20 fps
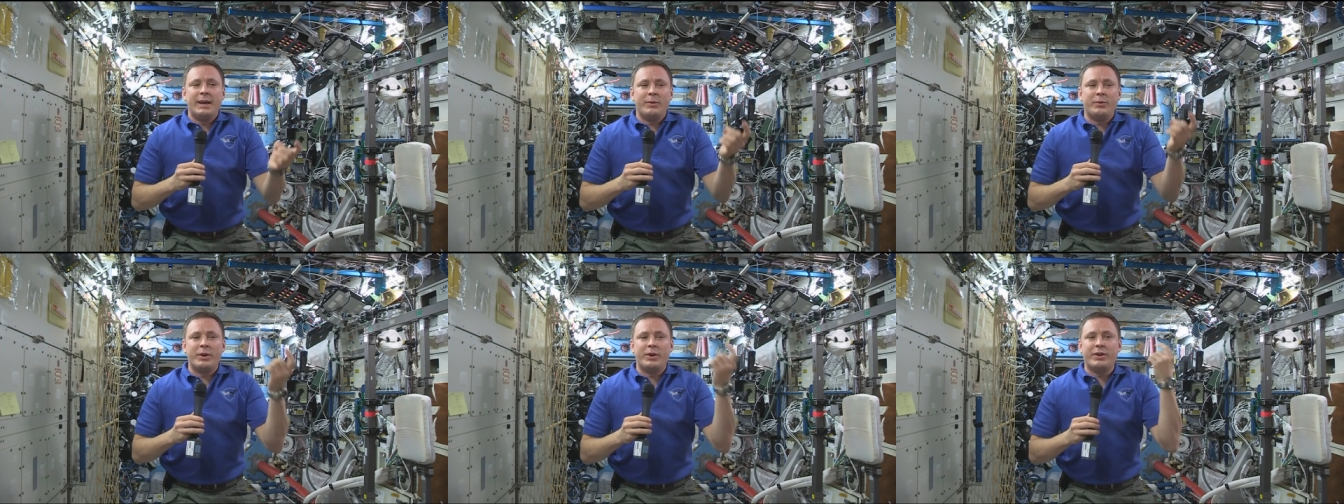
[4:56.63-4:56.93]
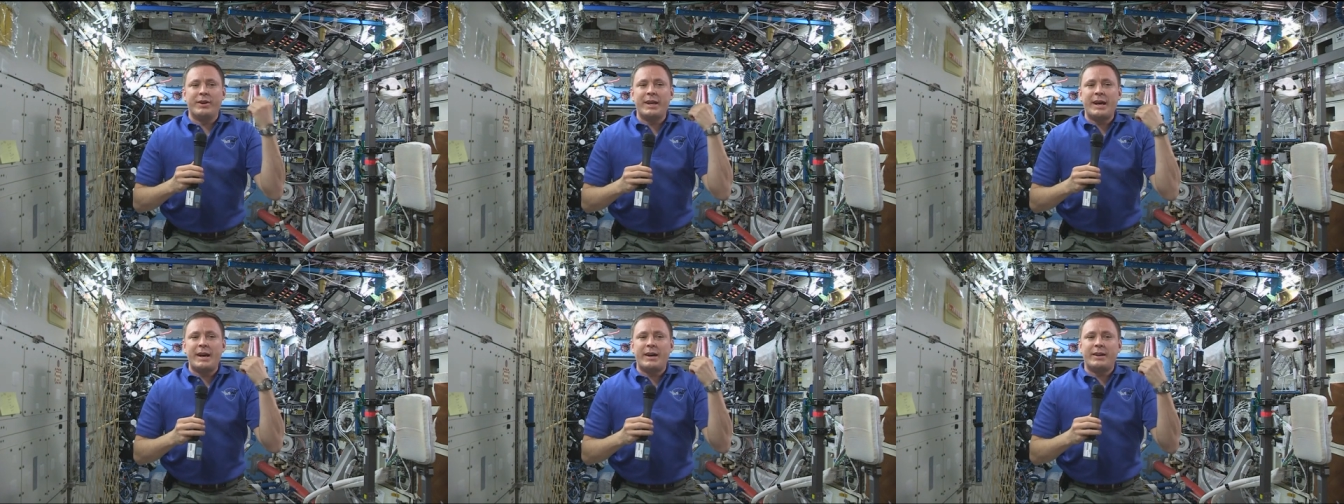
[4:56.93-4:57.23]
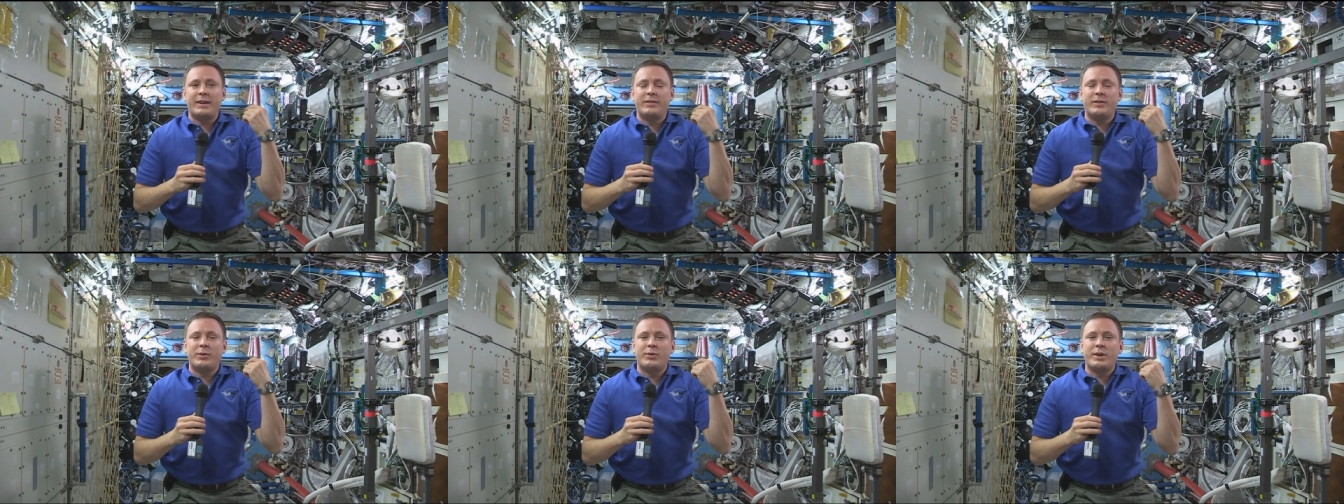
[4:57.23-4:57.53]
And we were
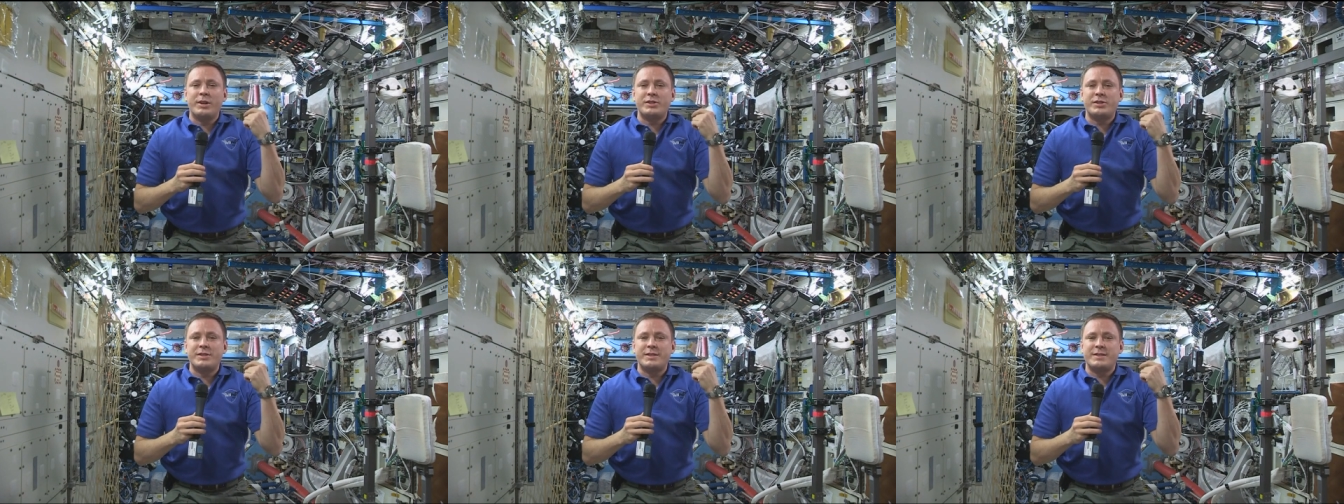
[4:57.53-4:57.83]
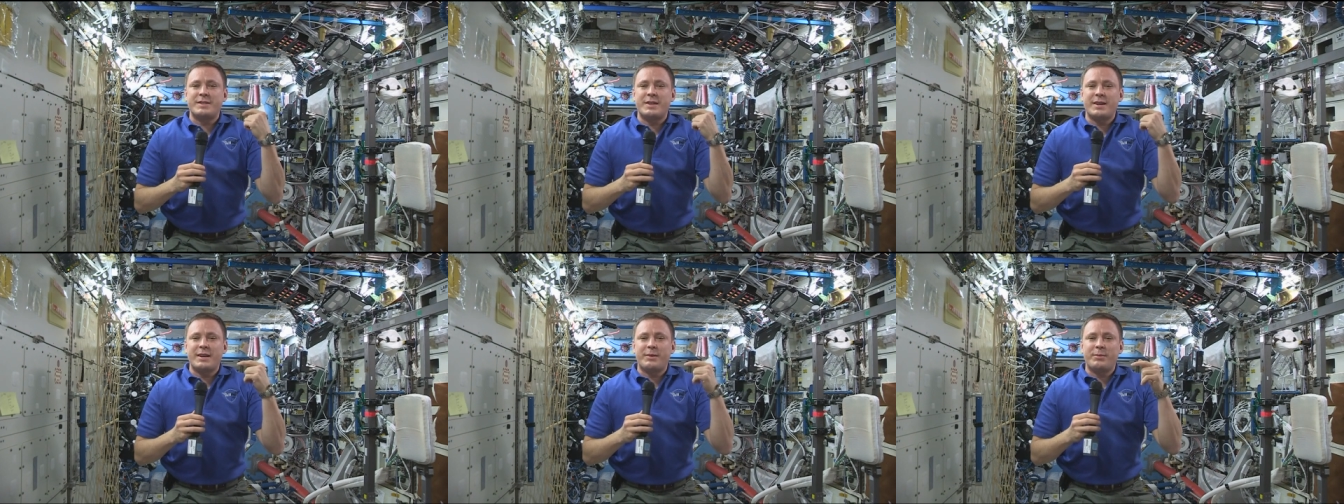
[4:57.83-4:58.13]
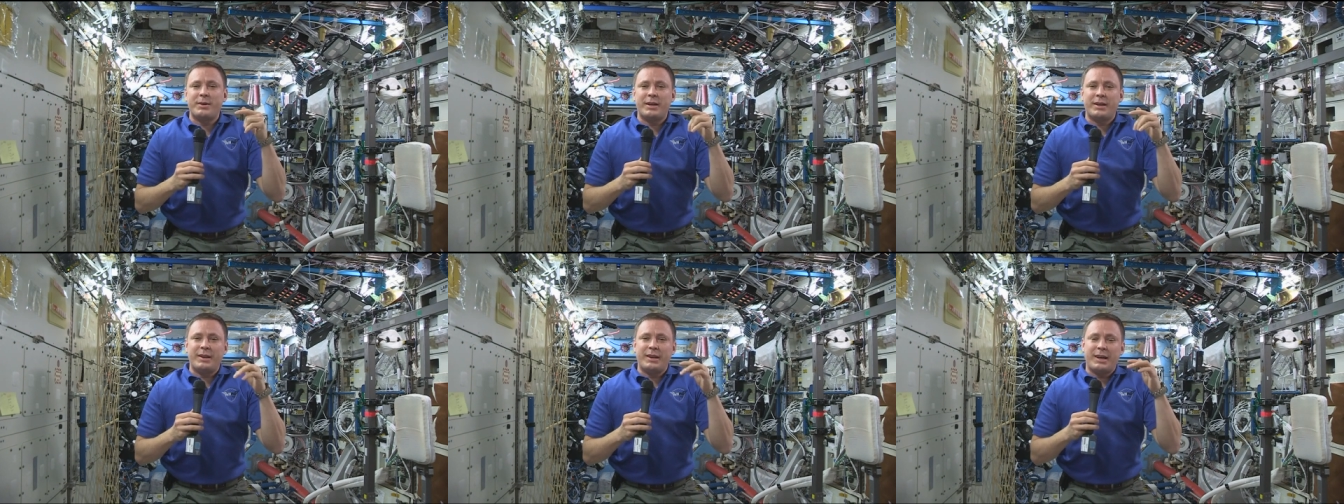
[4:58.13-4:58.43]
down in the Russian
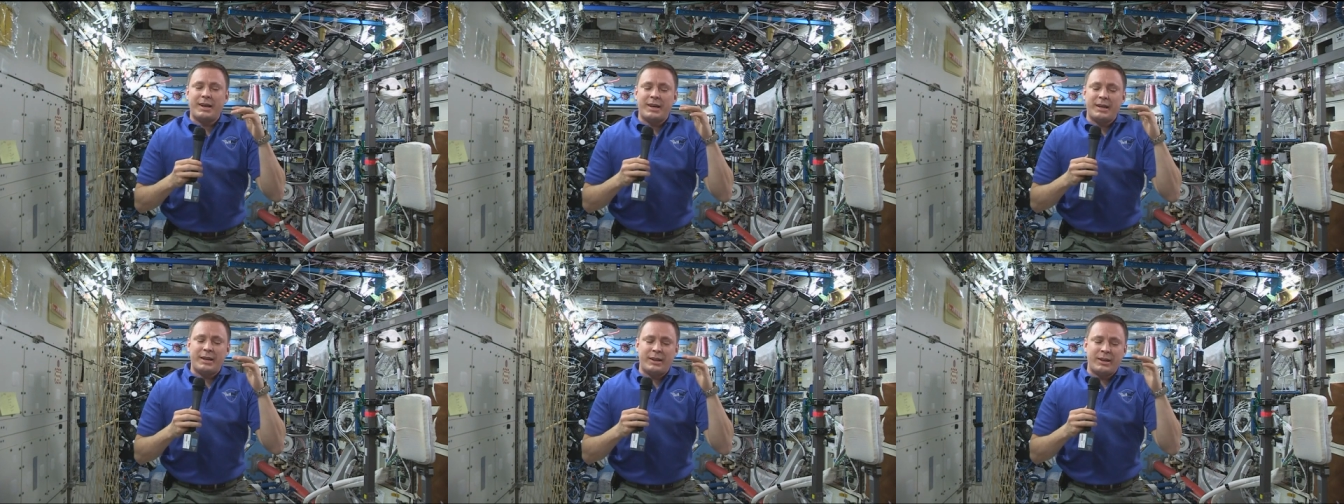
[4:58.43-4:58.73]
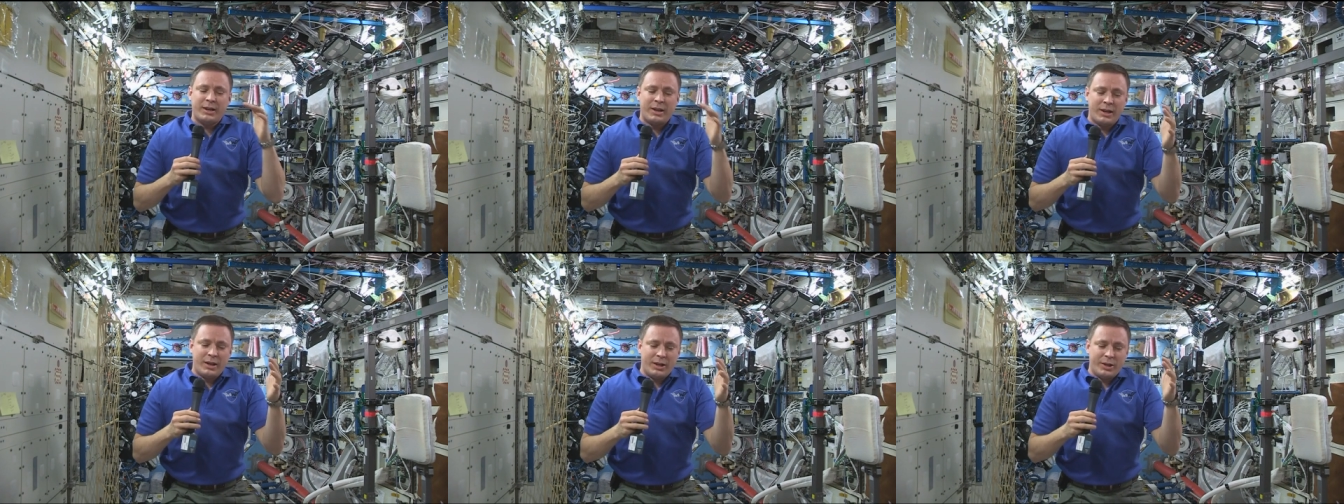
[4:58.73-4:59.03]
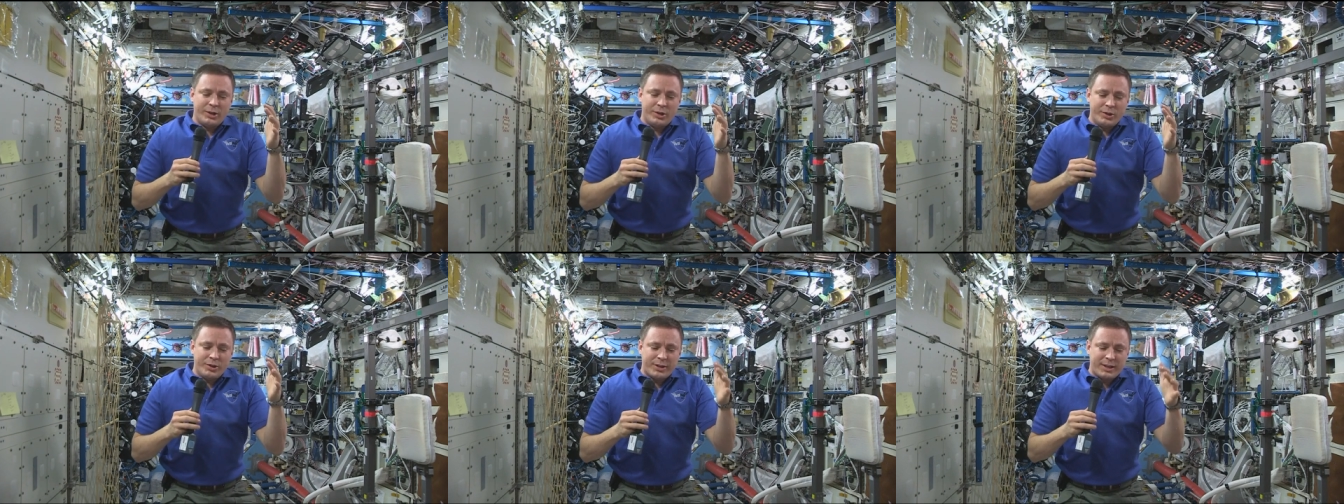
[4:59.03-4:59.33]
segment and
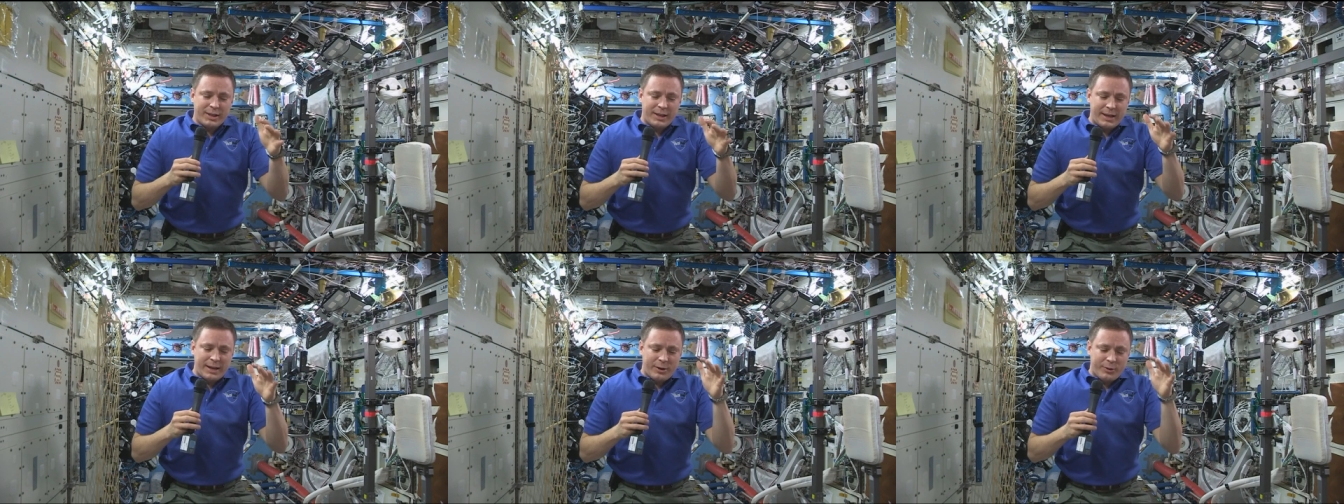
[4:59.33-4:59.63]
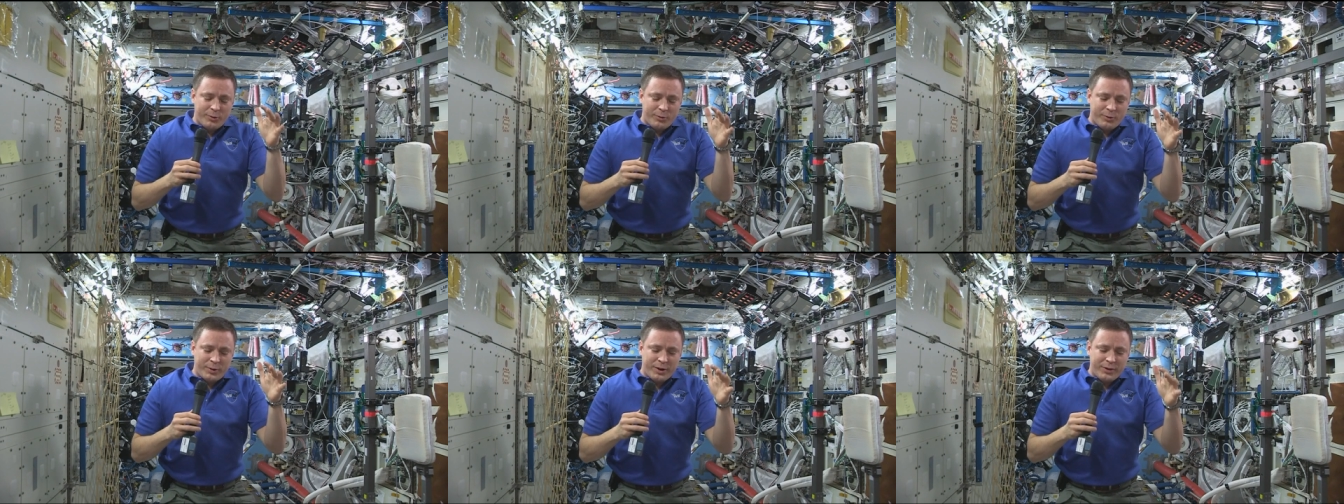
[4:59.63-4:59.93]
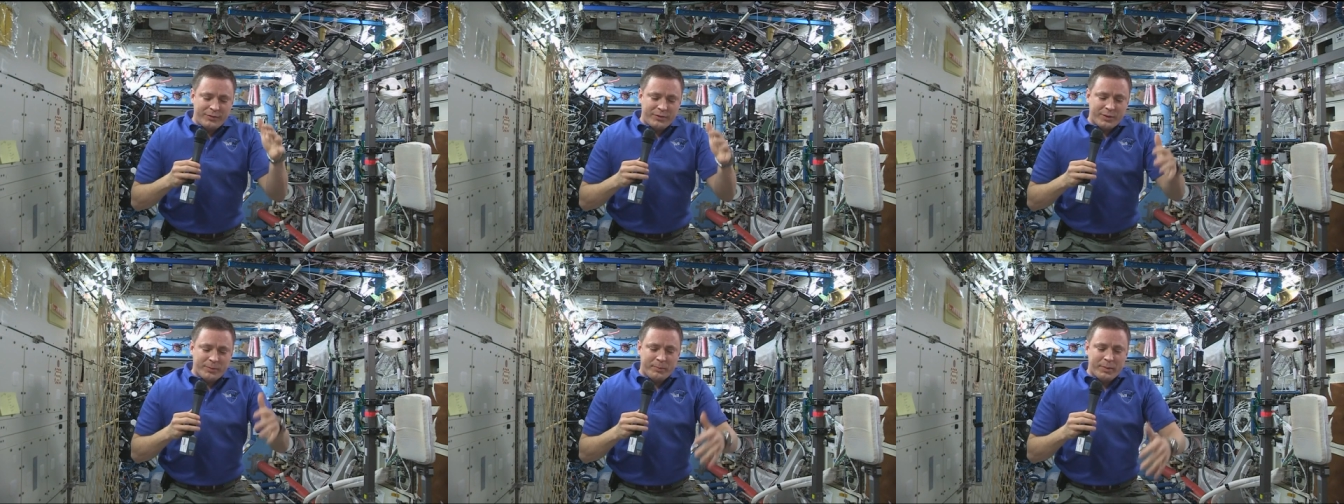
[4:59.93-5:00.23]
looking out
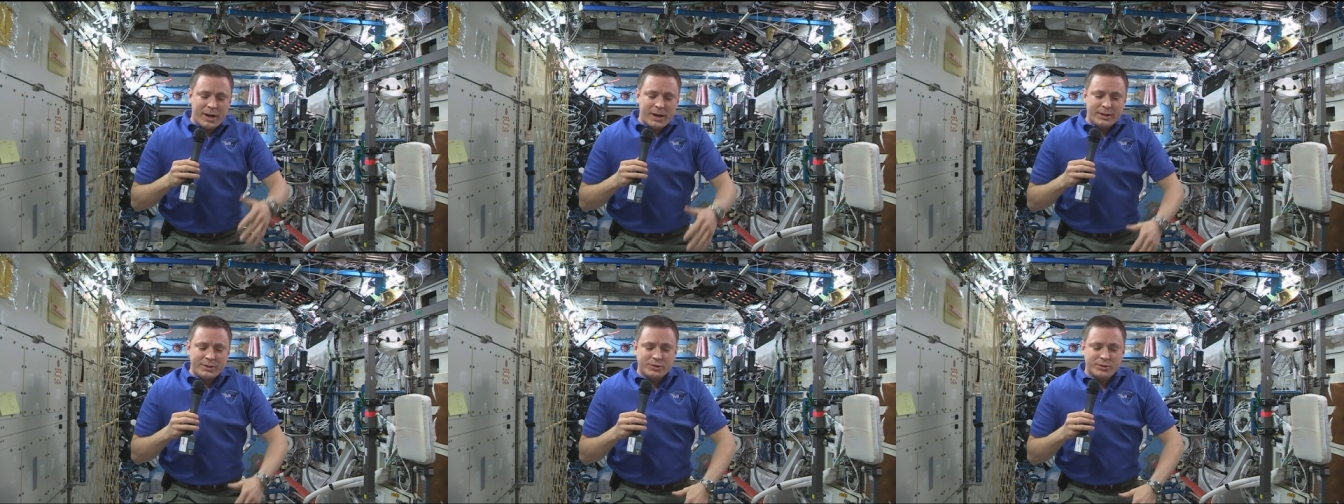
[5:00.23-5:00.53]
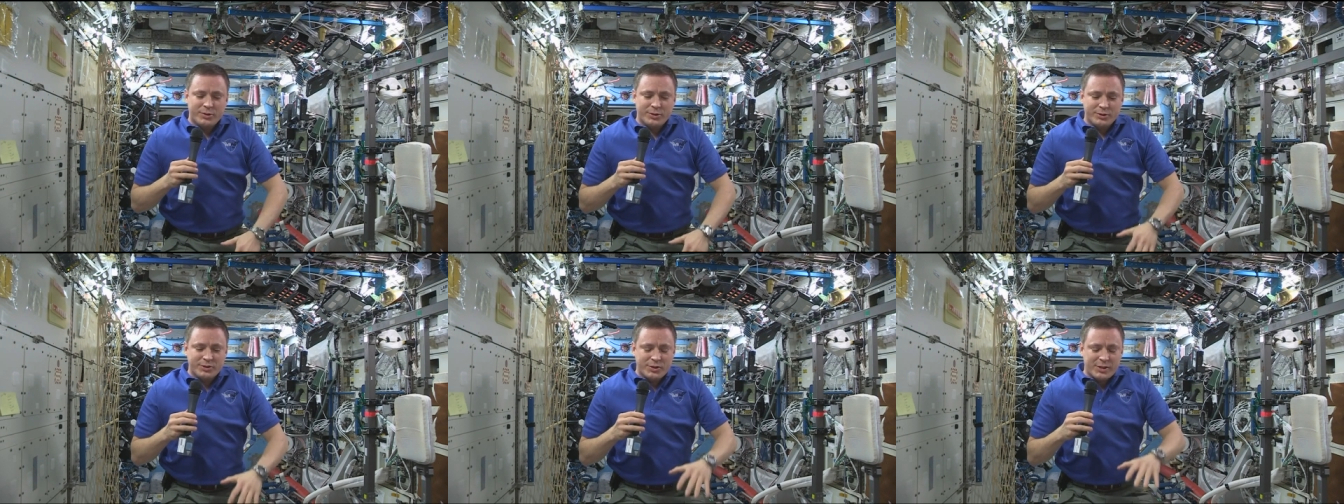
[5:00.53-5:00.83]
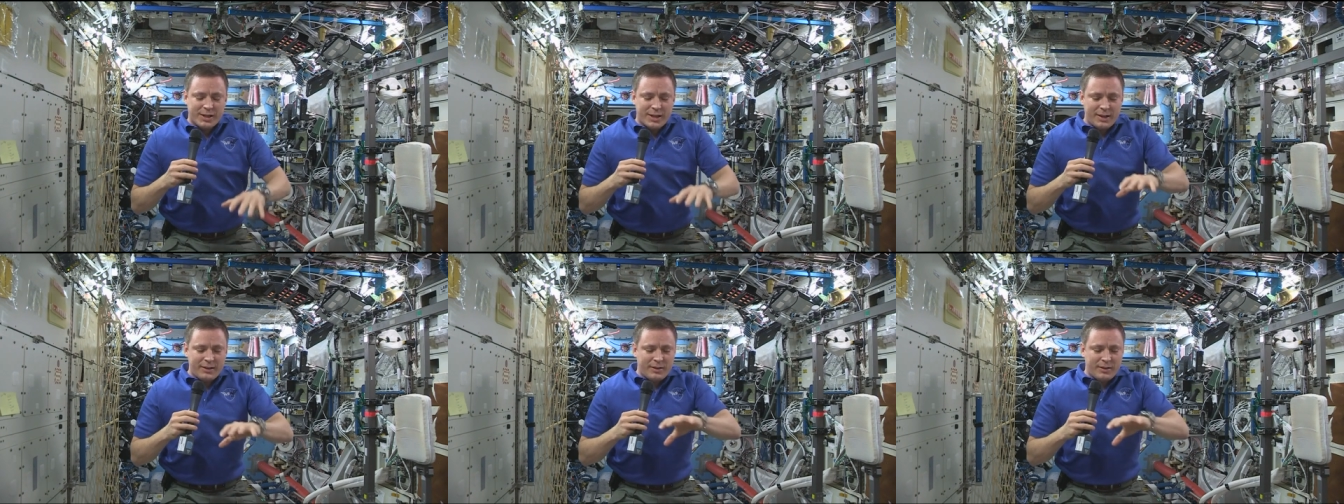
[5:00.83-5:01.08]
one of the modules,